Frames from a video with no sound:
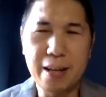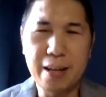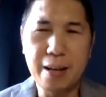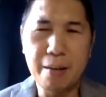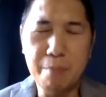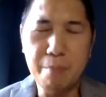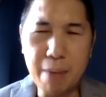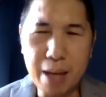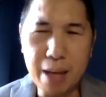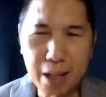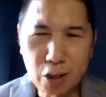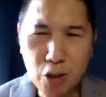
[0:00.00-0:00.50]

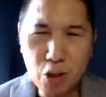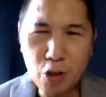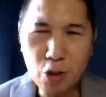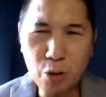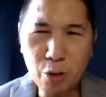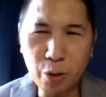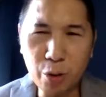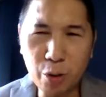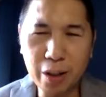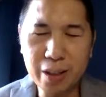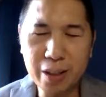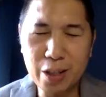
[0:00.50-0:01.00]
Make
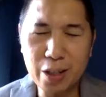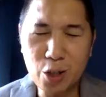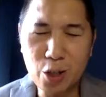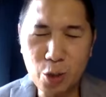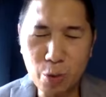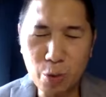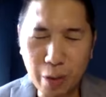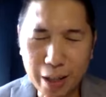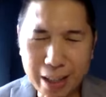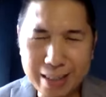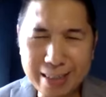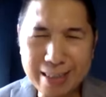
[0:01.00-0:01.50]
sure that
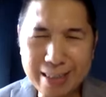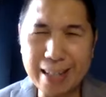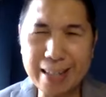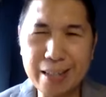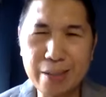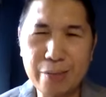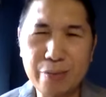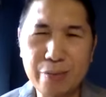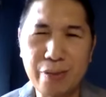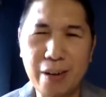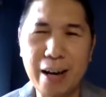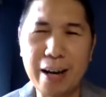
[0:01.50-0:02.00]
you
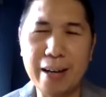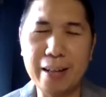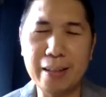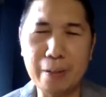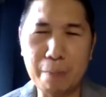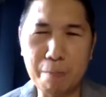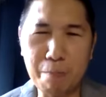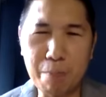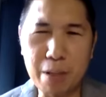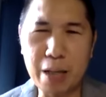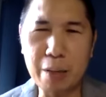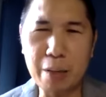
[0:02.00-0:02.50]
identify the
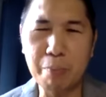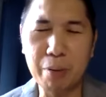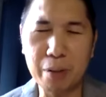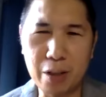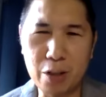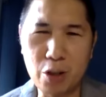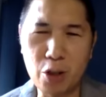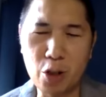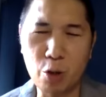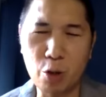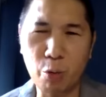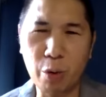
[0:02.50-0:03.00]
people
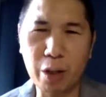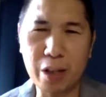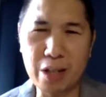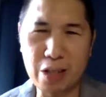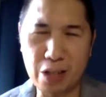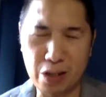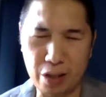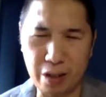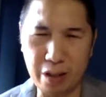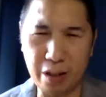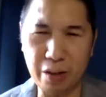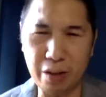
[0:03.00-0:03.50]
that you want to
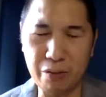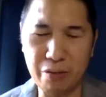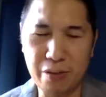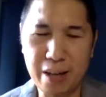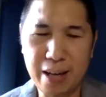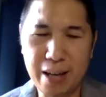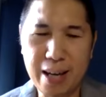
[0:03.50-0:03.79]
serve.